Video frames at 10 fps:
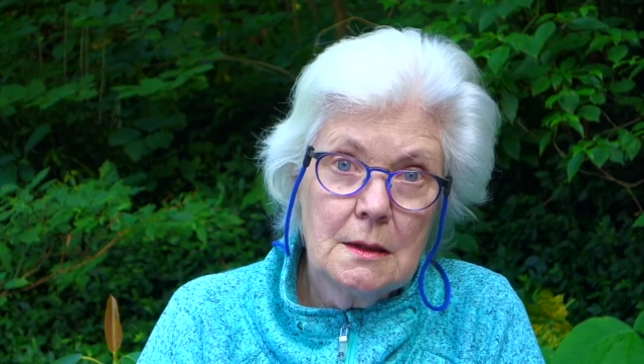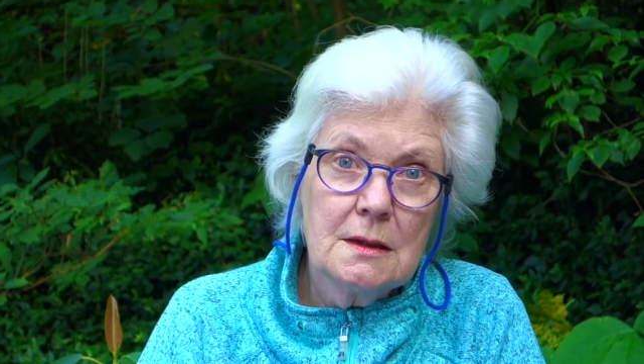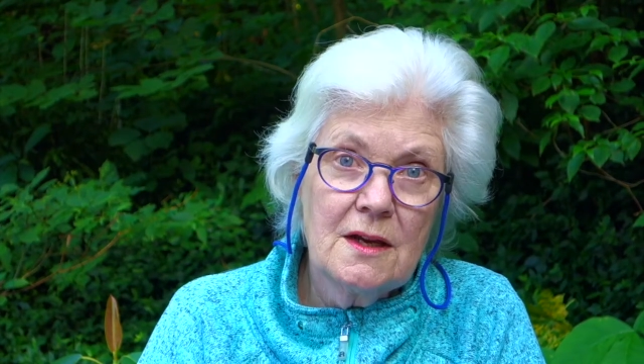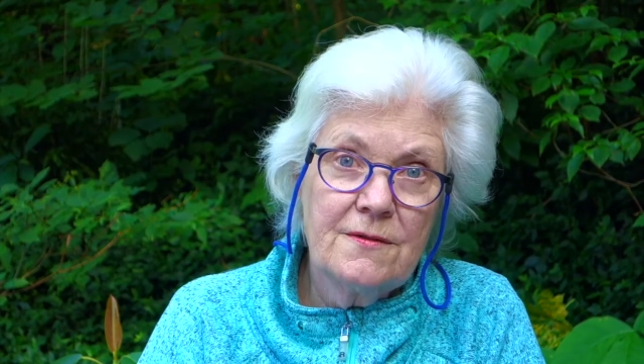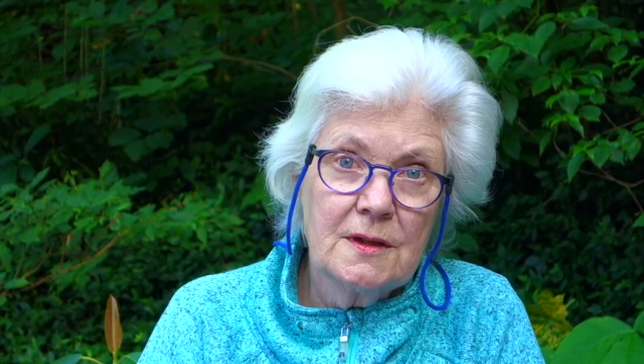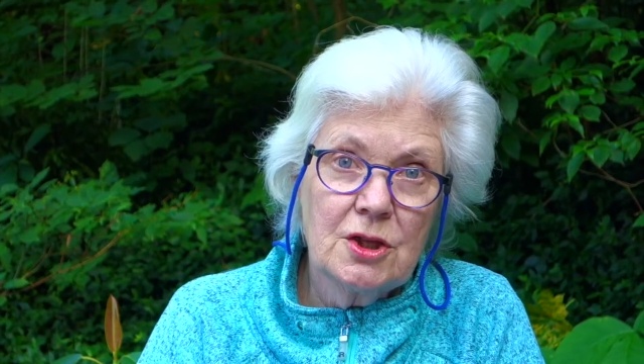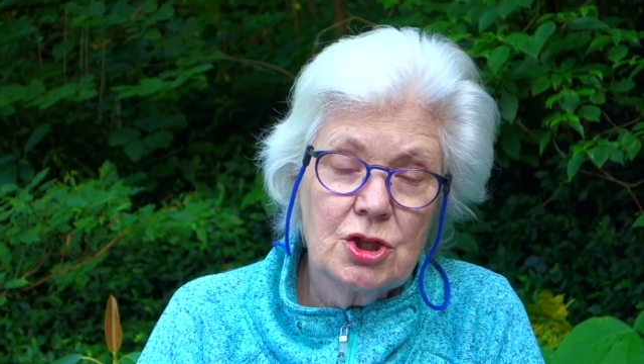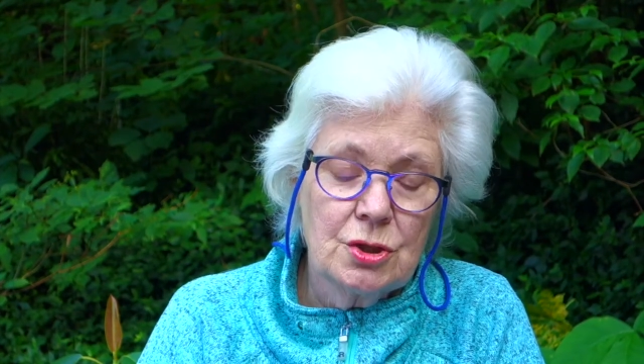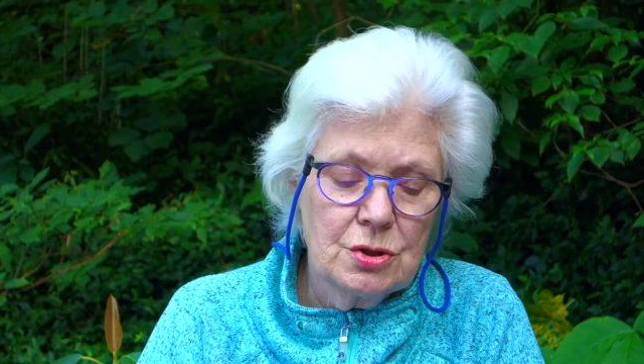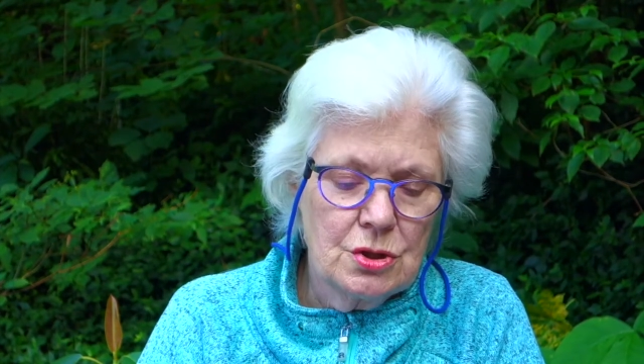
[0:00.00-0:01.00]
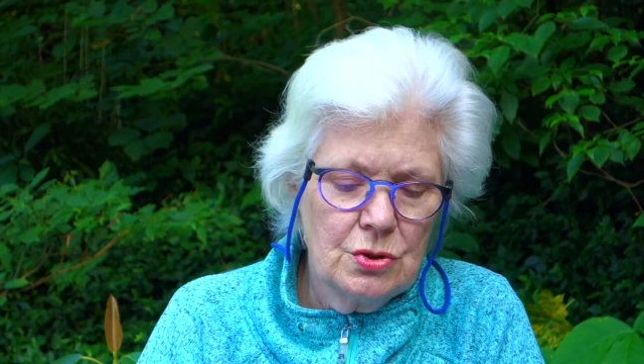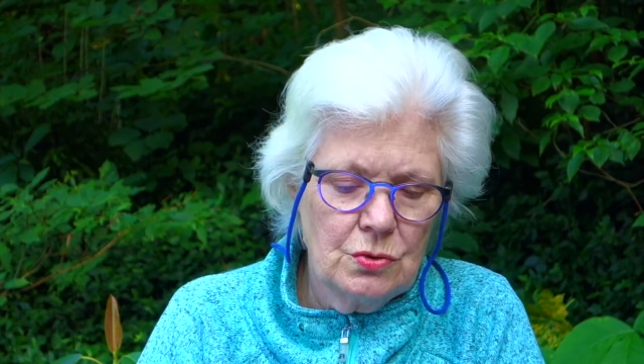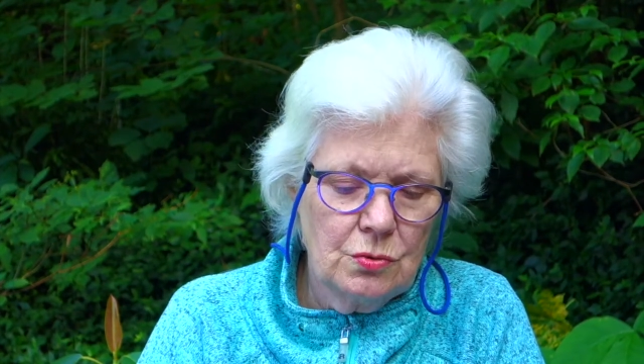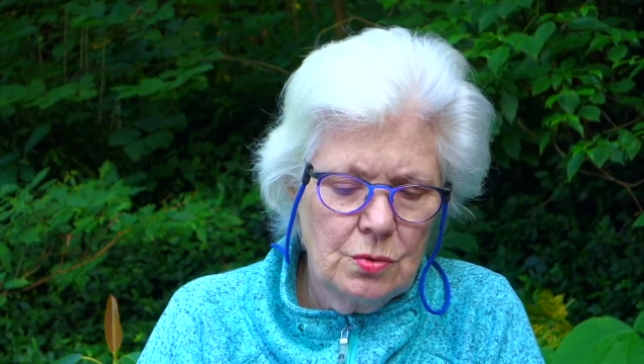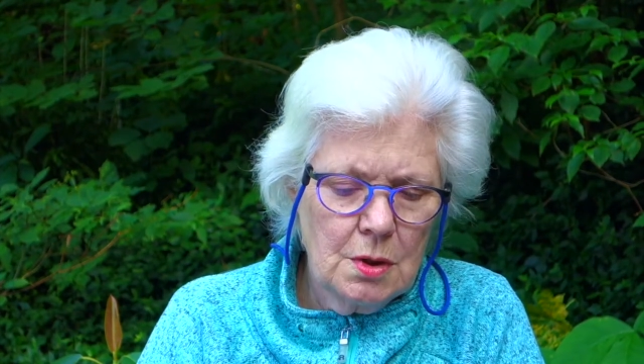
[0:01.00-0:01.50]
Definition
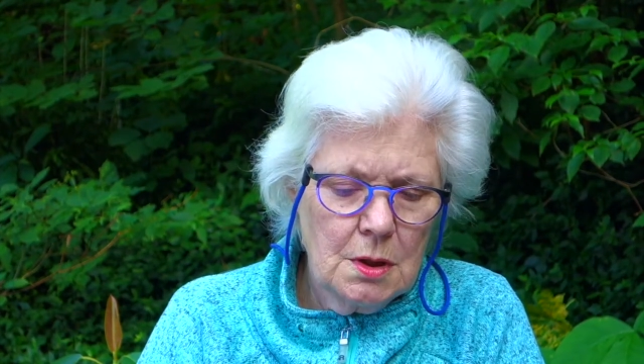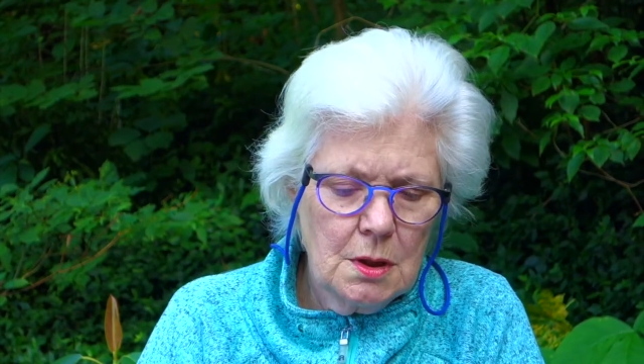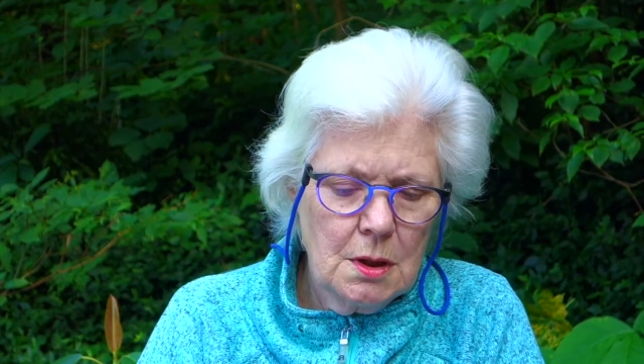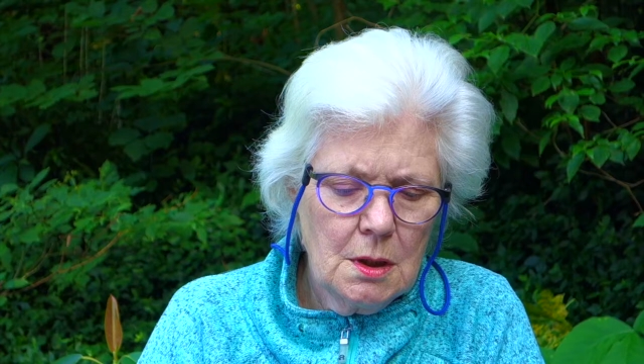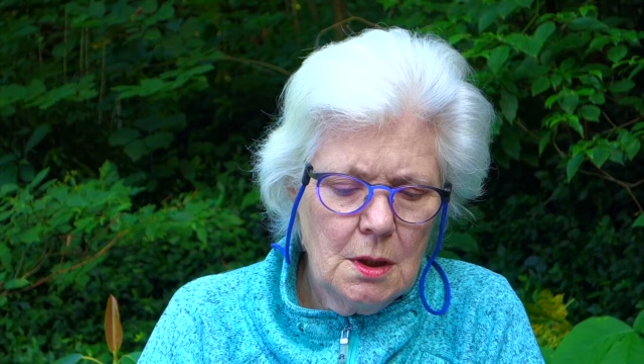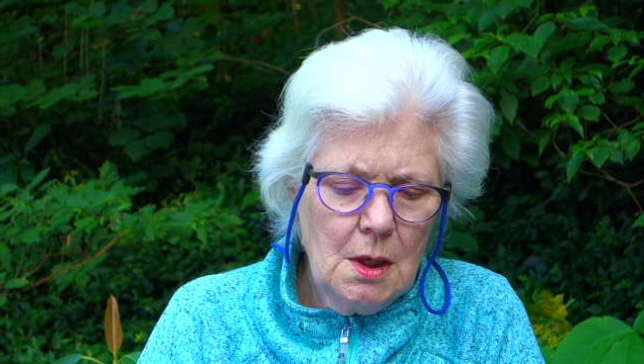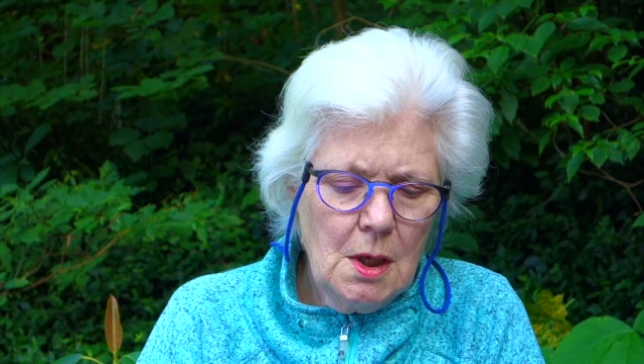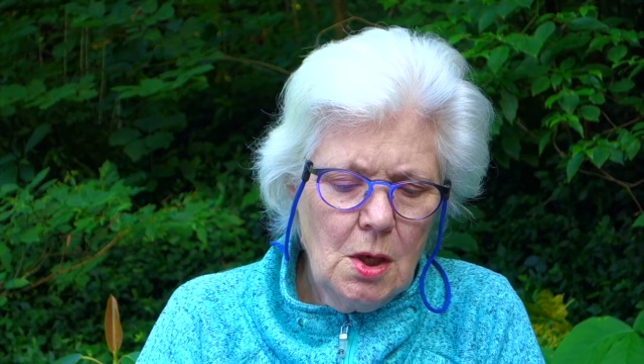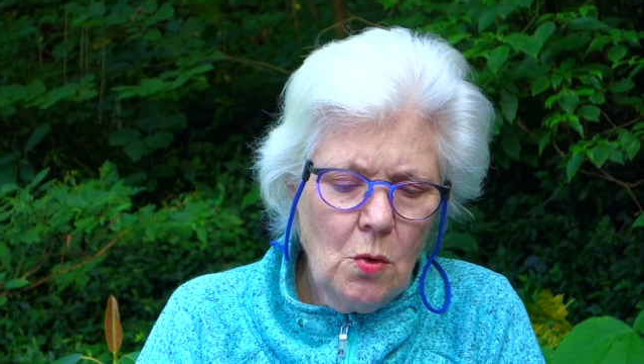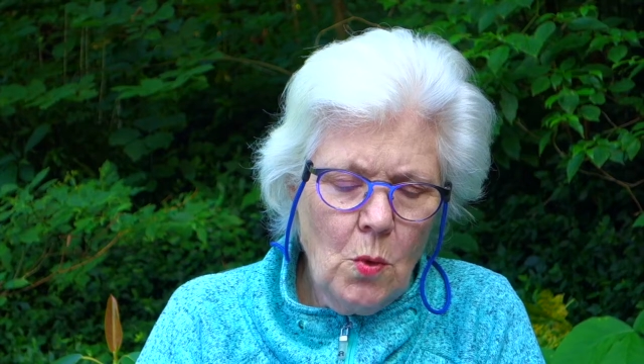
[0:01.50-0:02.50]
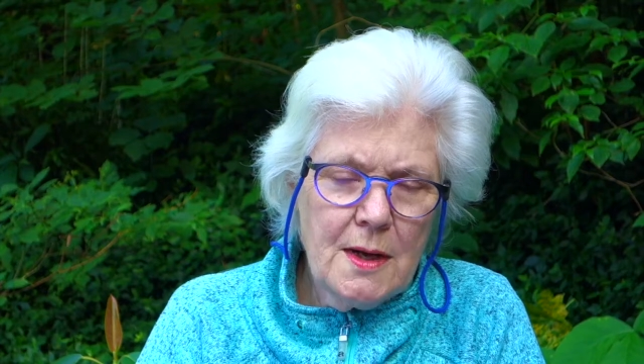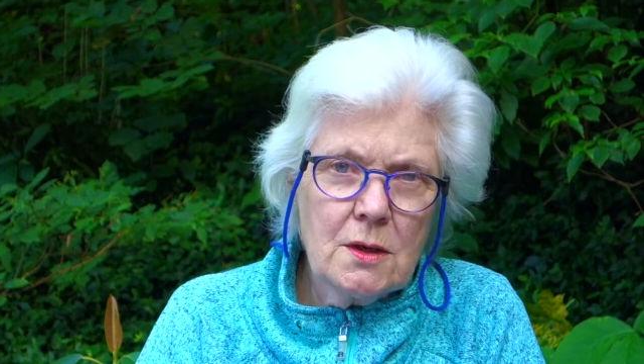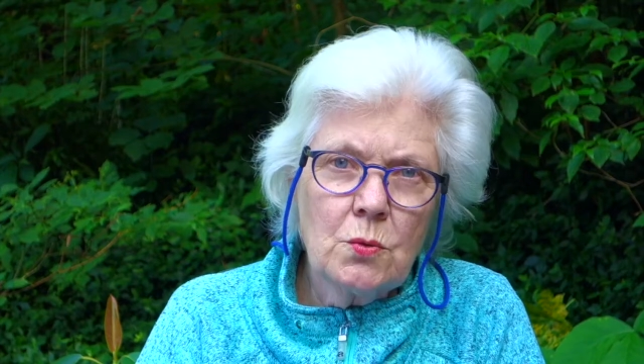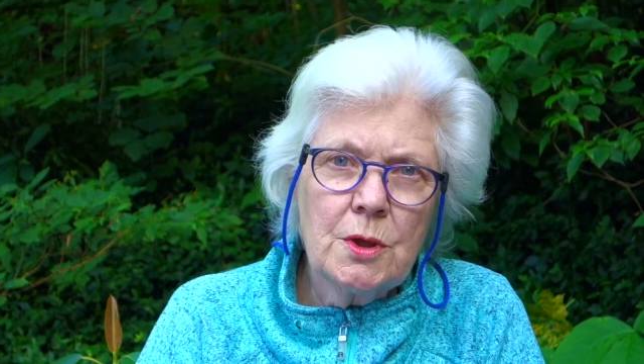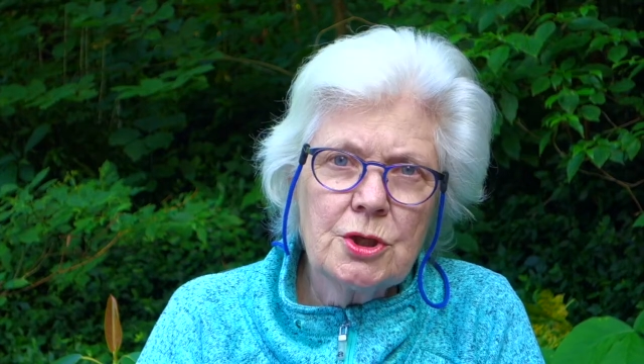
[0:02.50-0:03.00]
2, one
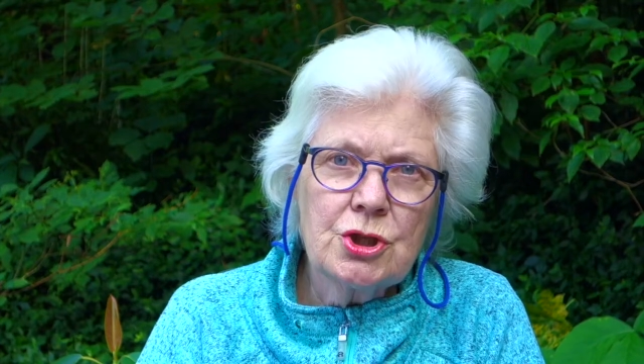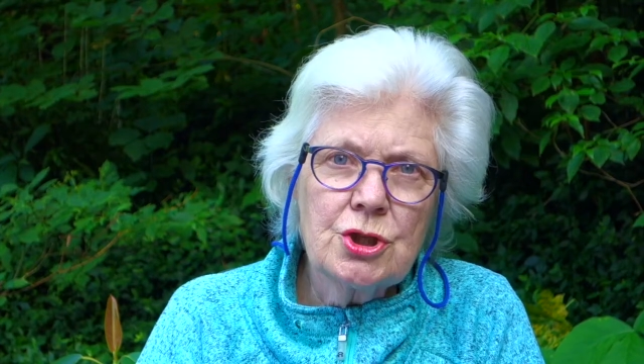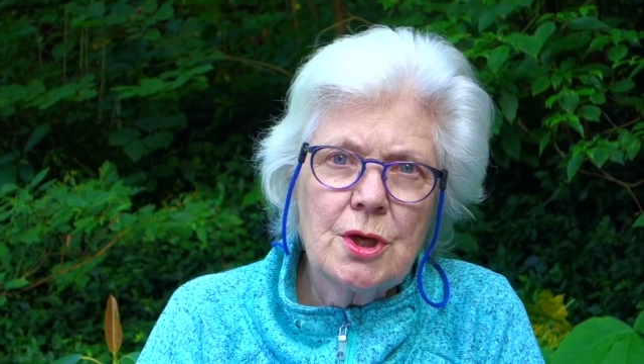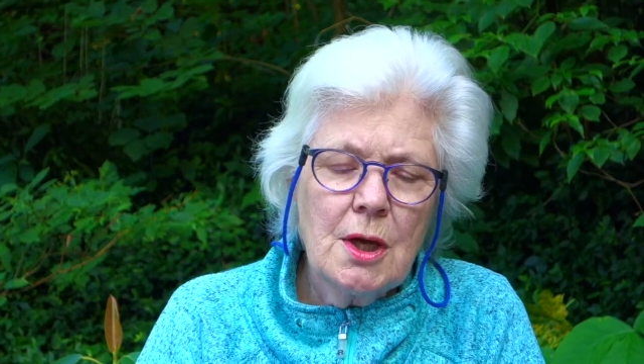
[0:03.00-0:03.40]
in which